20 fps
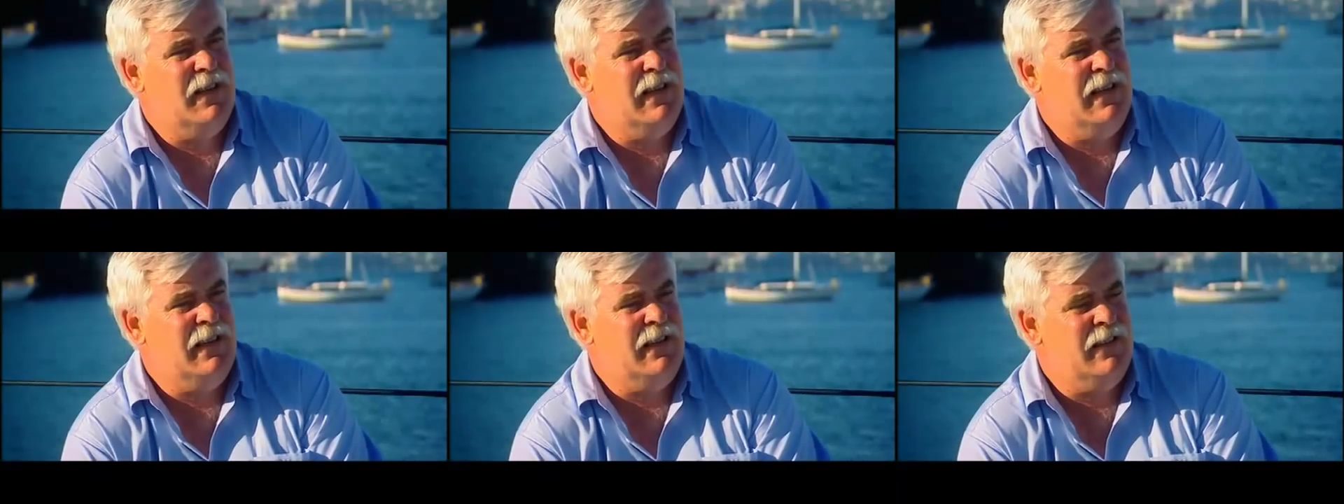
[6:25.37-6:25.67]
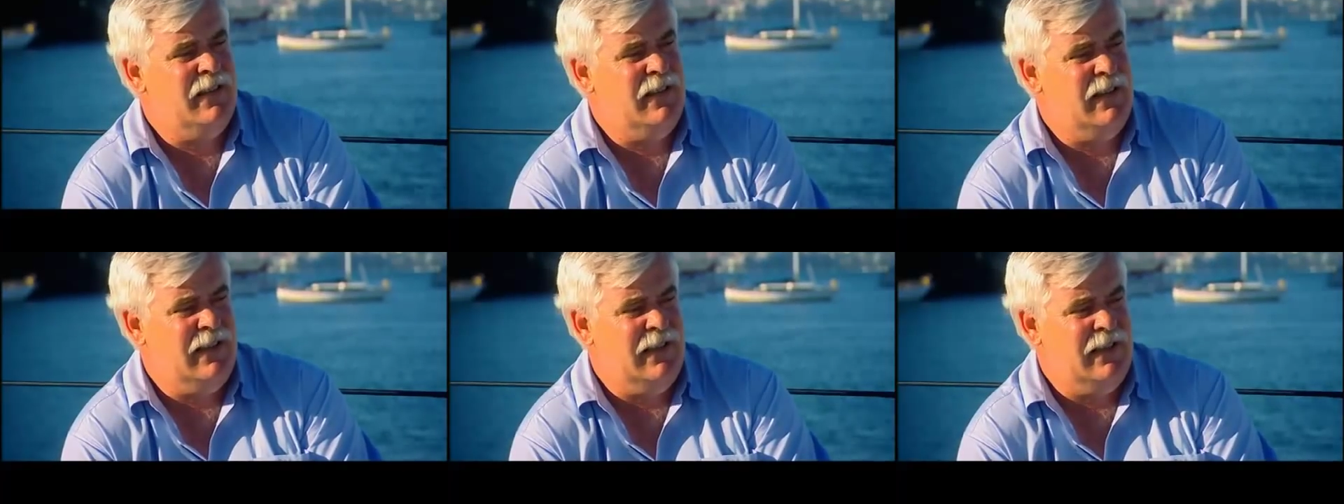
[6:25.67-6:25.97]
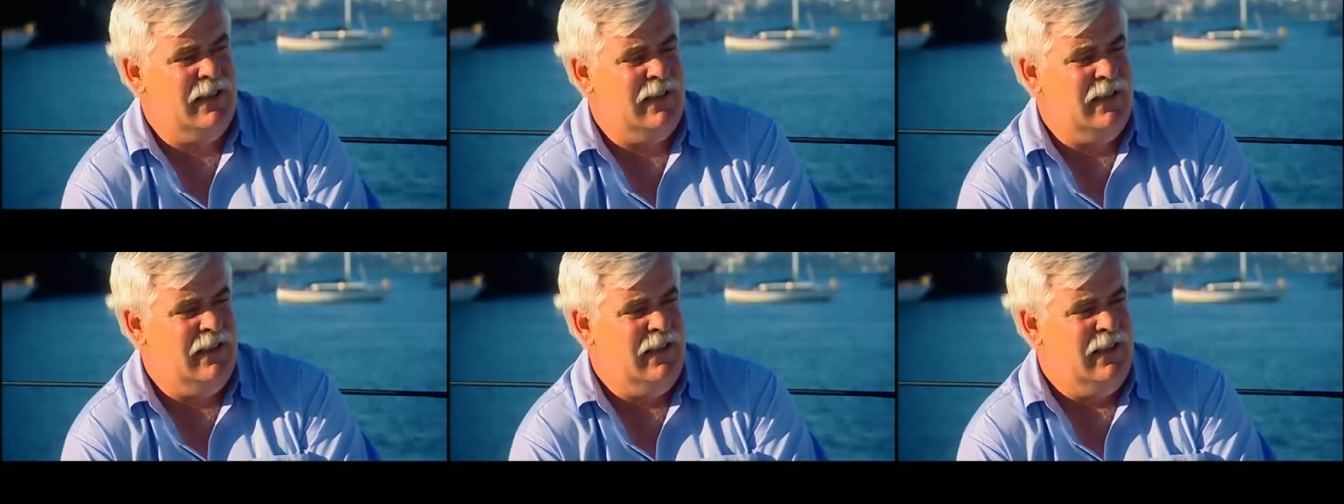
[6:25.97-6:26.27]
and
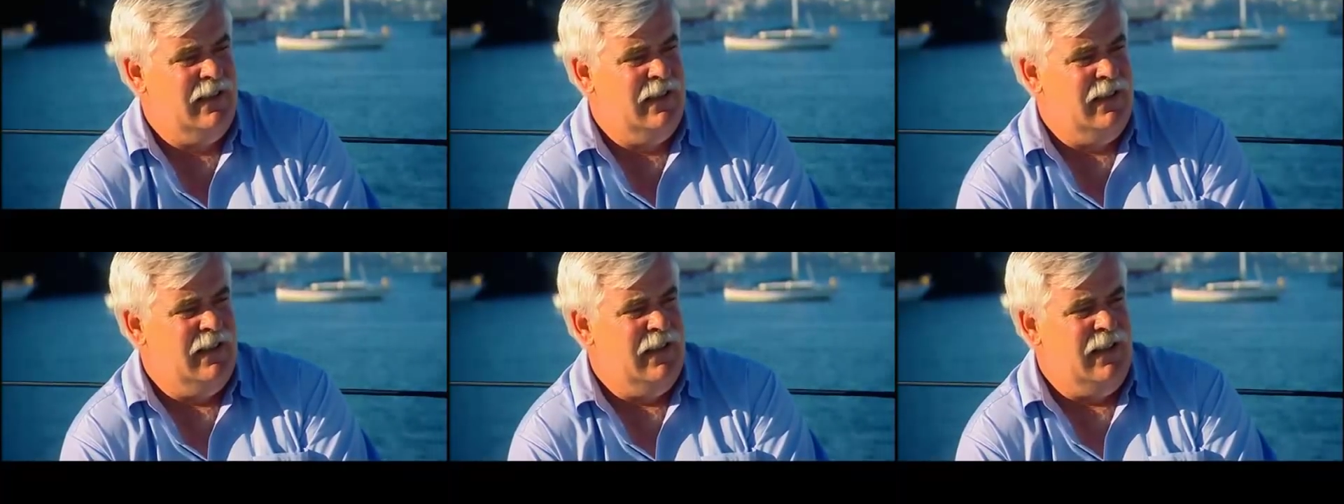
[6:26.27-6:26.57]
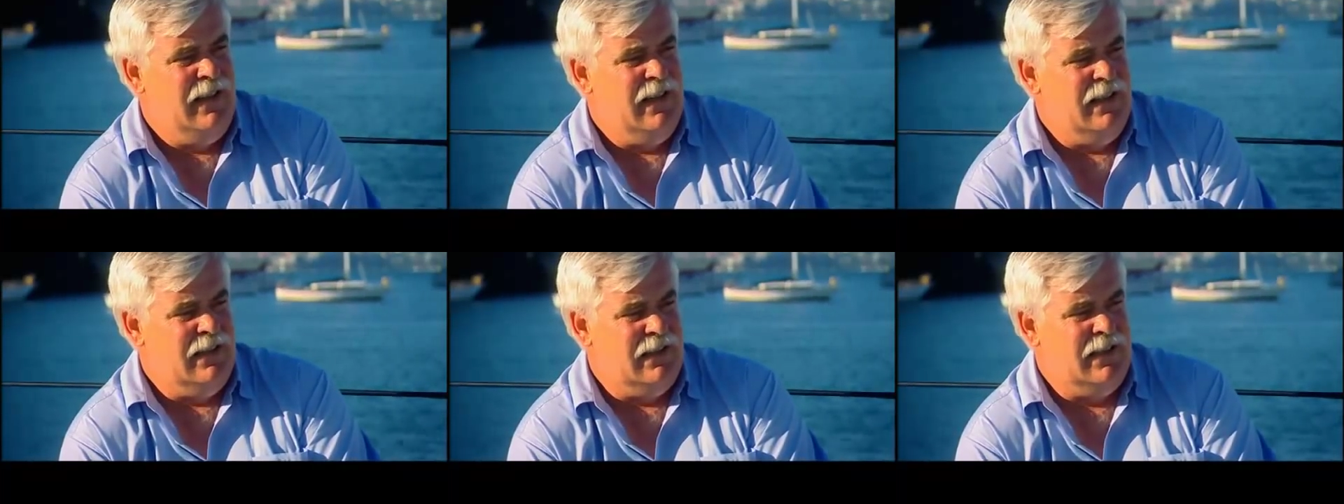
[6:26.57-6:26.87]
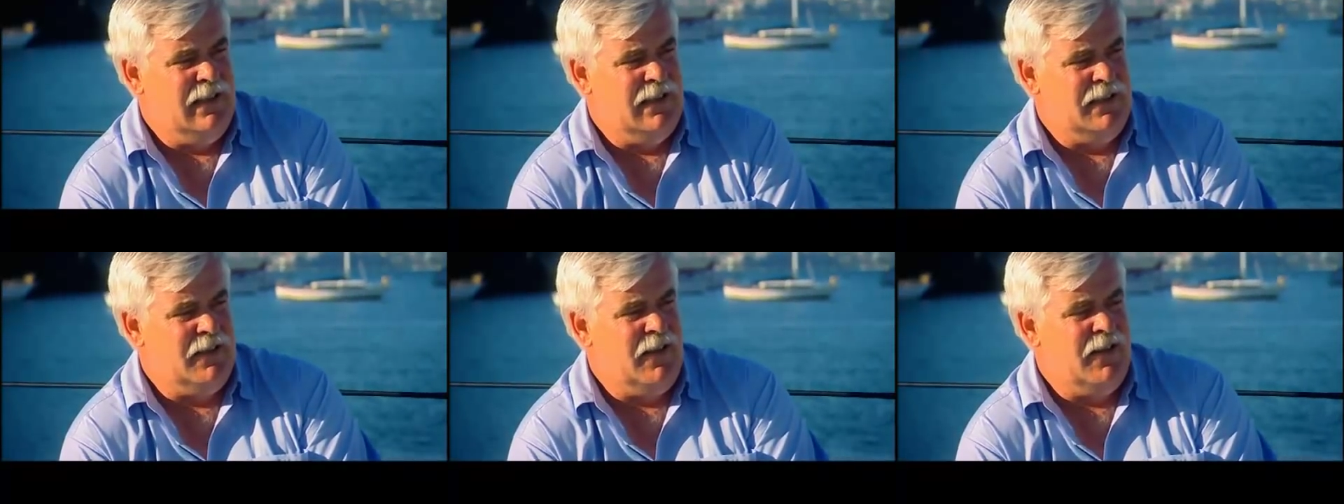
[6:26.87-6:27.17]

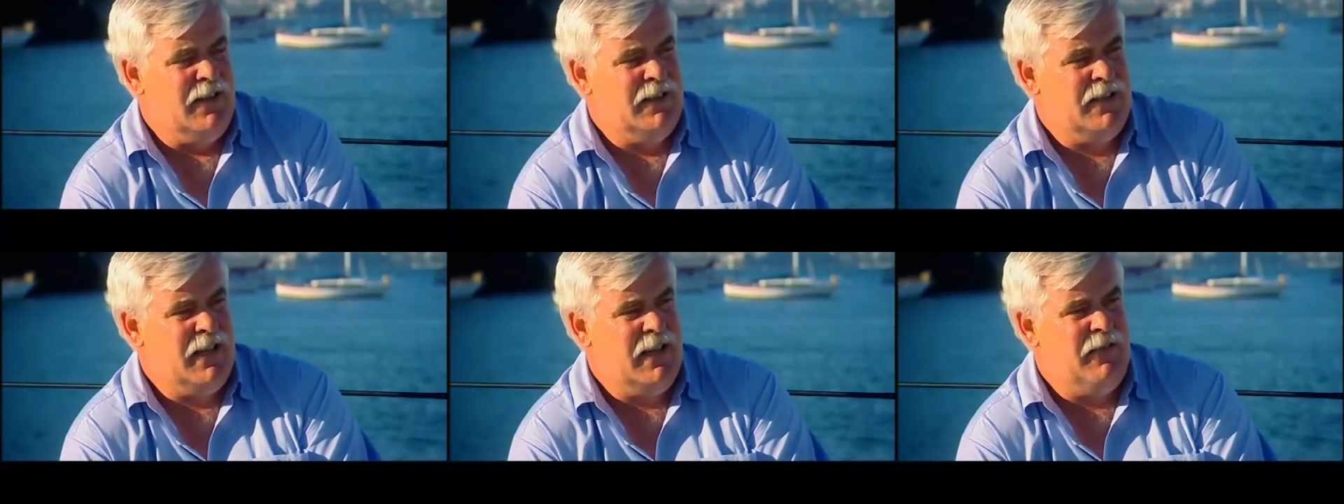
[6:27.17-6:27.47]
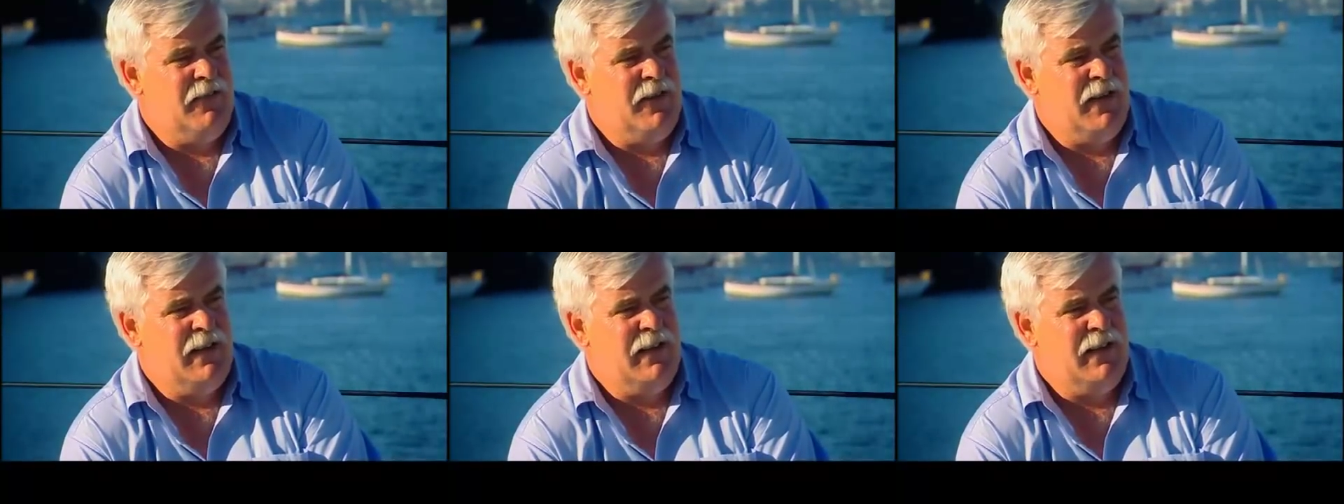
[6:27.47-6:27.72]
it's just nice to have